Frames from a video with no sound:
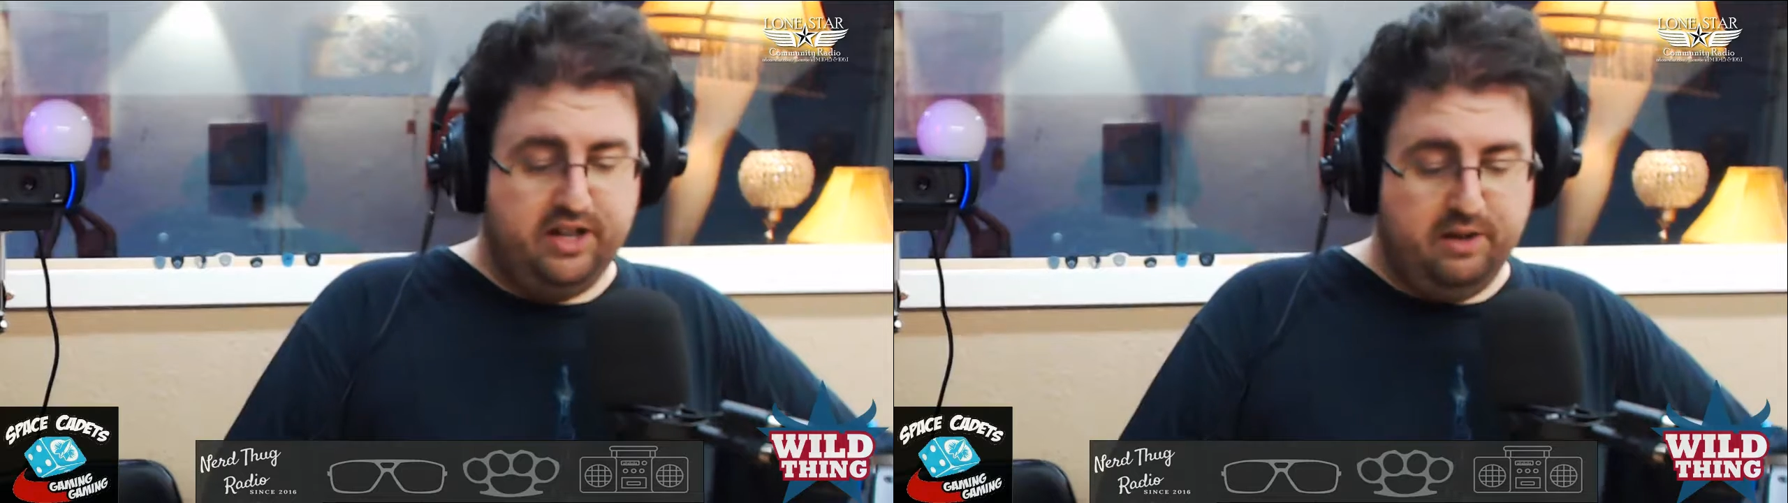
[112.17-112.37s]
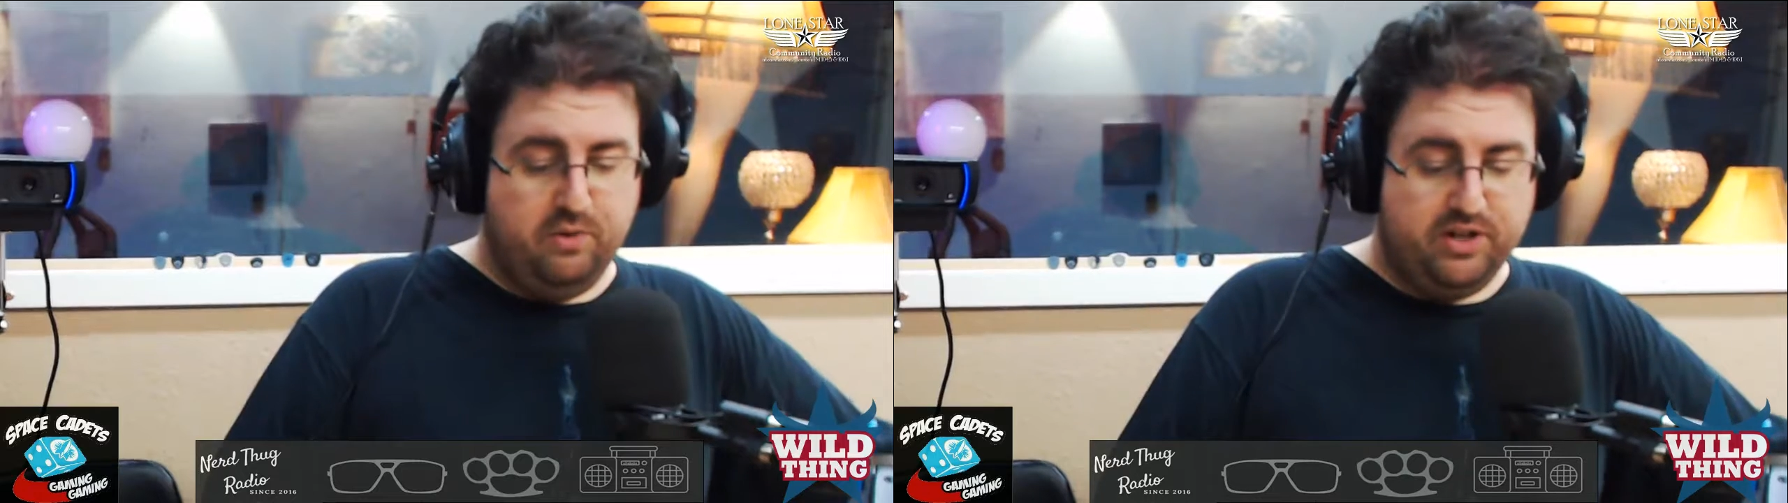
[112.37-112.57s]

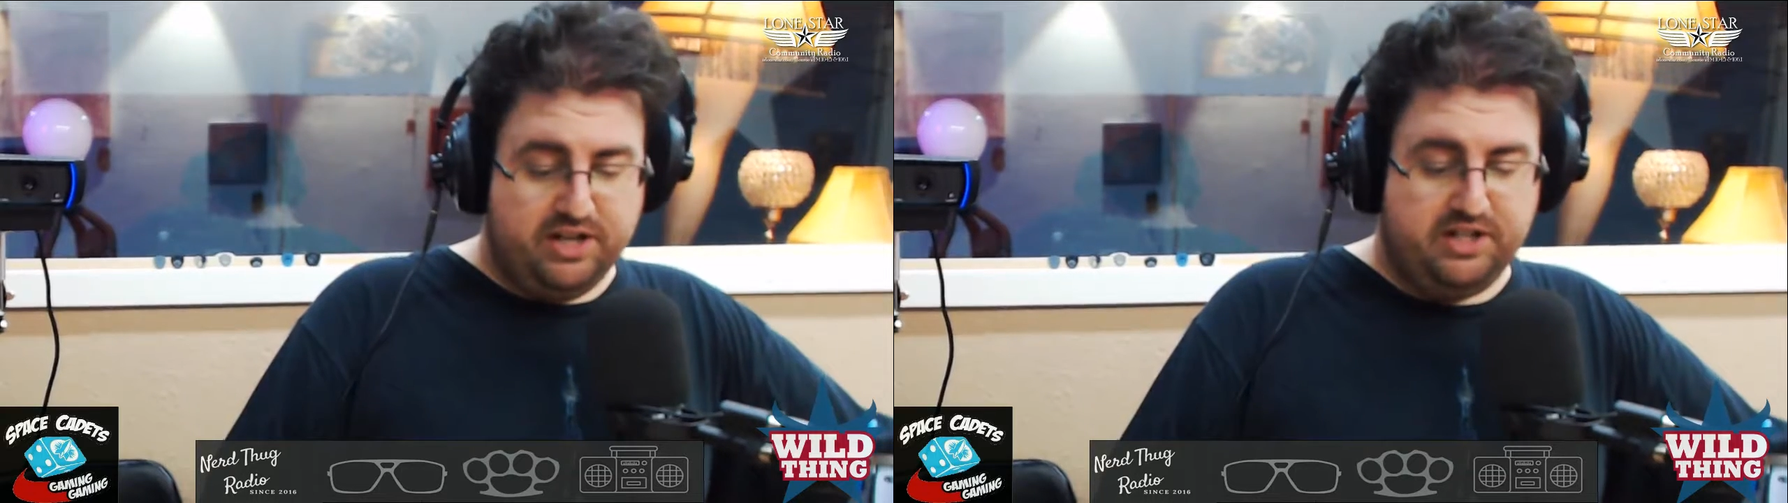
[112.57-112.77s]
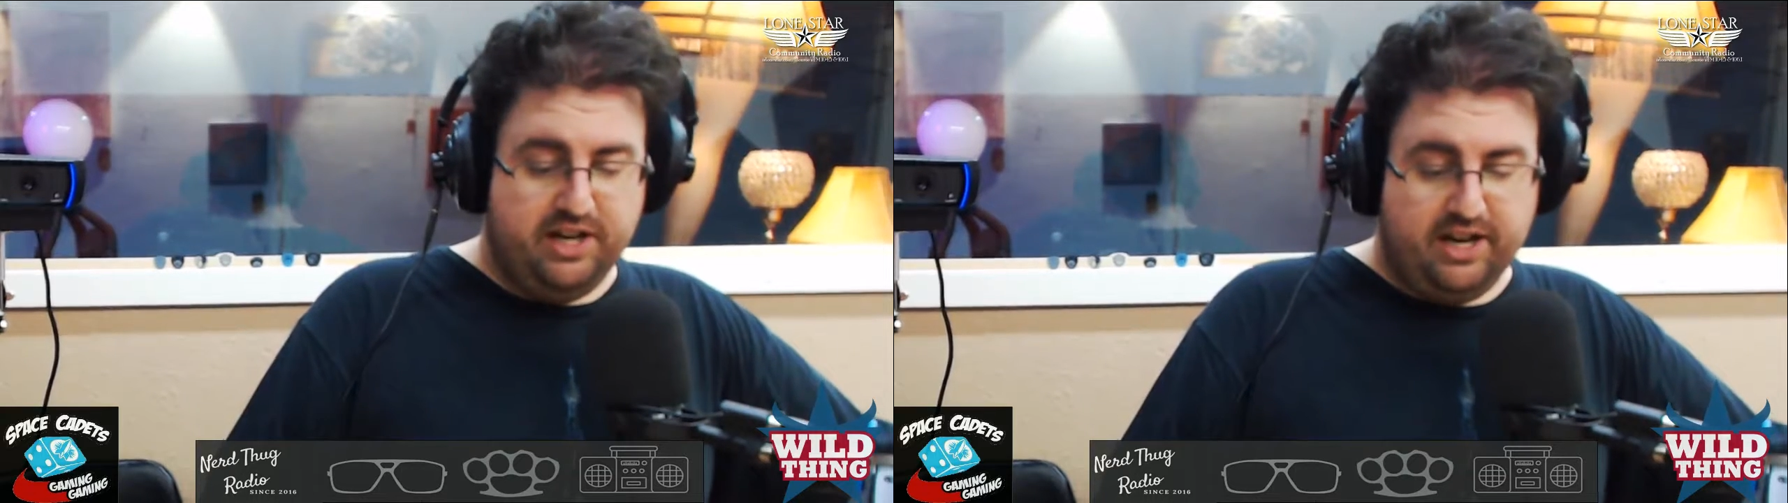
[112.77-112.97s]
and then once
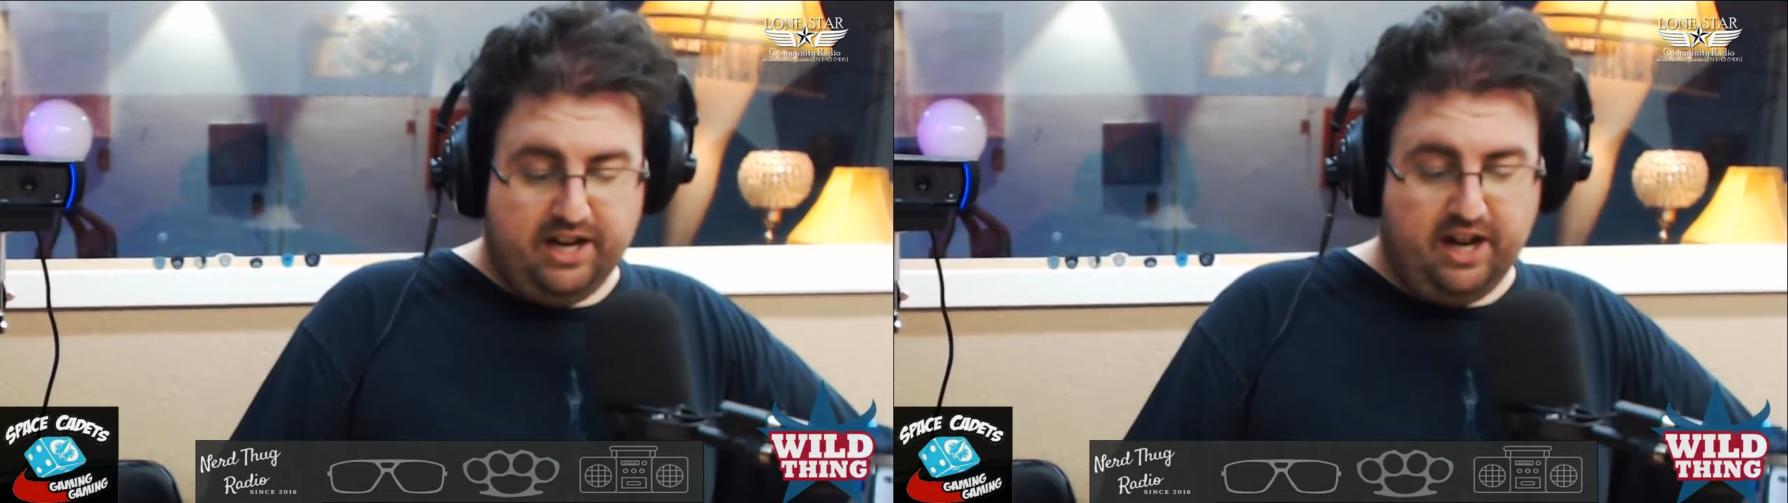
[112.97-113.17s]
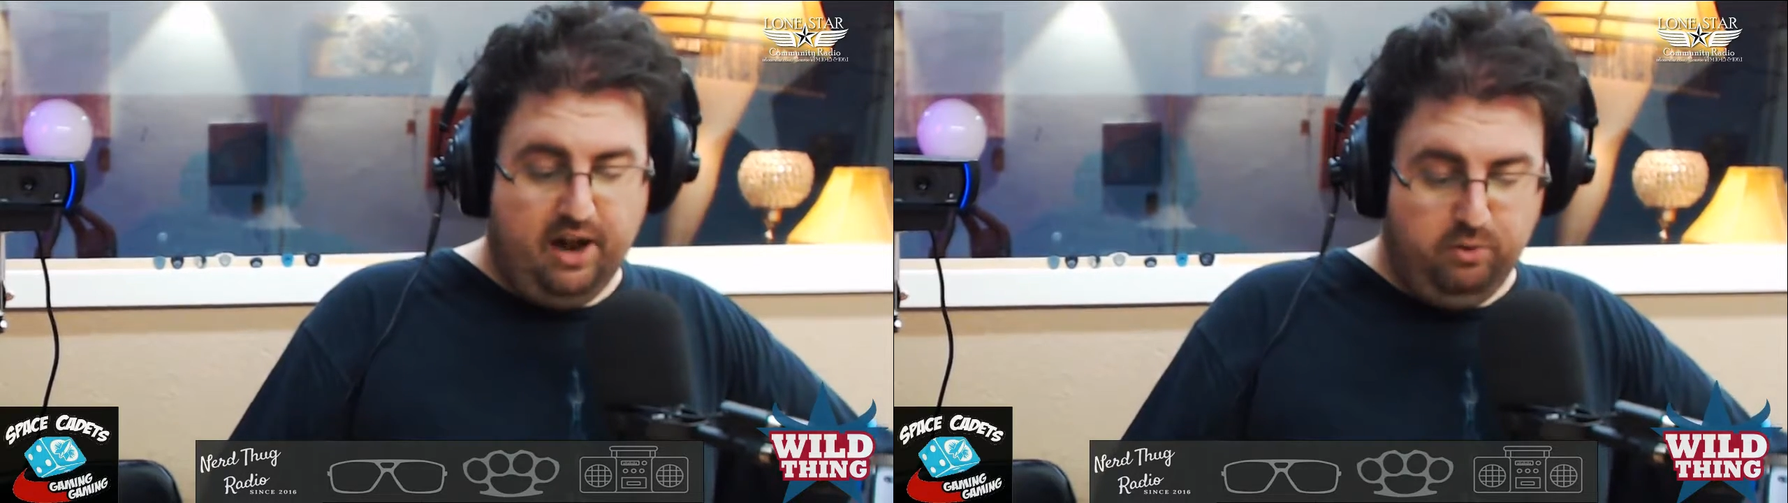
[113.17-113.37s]
I see it, I